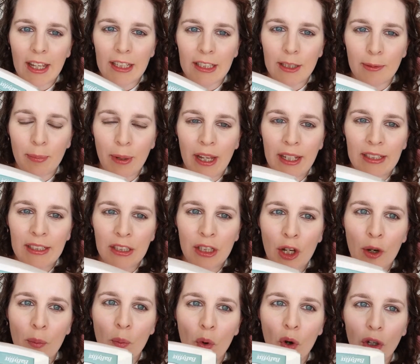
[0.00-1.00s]
depending
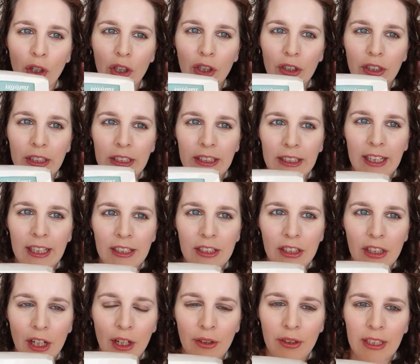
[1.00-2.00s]
on what your skin
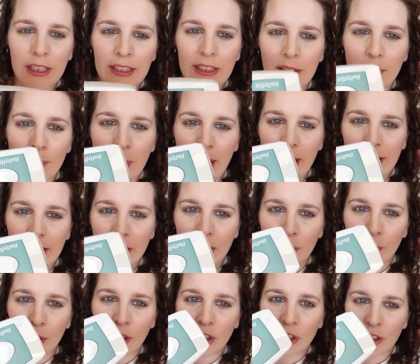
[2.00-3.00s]
tone is, depends
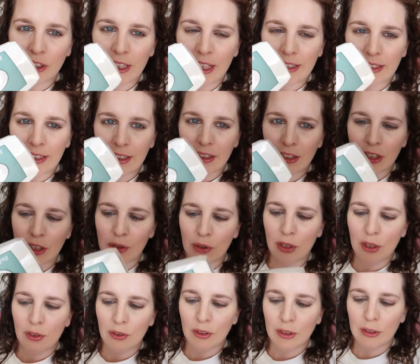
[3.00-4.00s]
on which setting
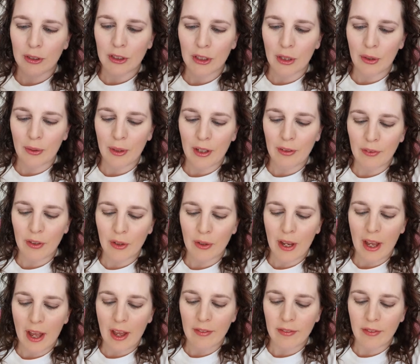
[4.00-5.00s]
you use. So if you
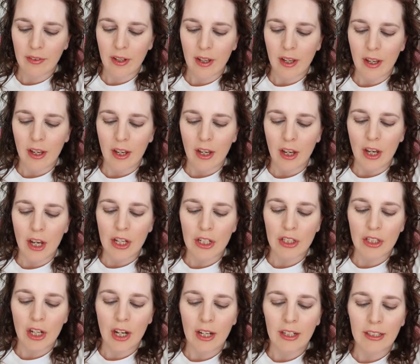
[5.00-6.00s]
have
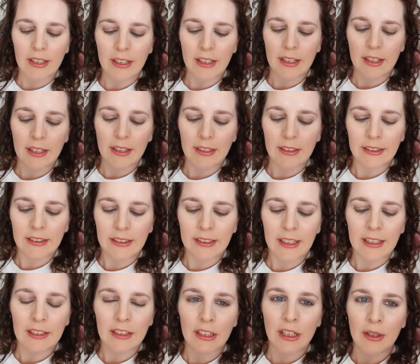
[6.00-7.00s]
a darker
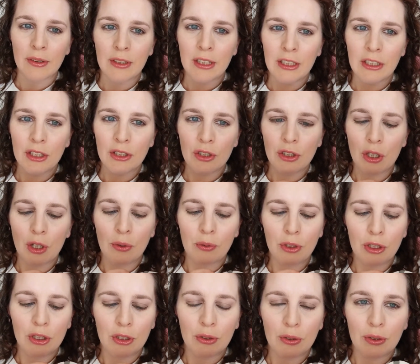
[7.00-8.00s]
skin tone, then you
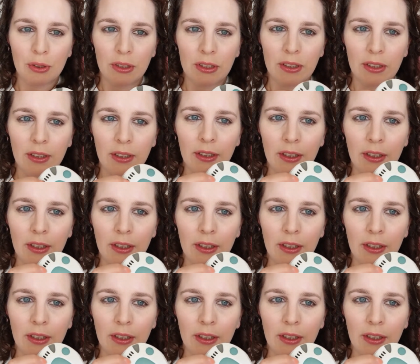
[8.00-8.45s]
don't use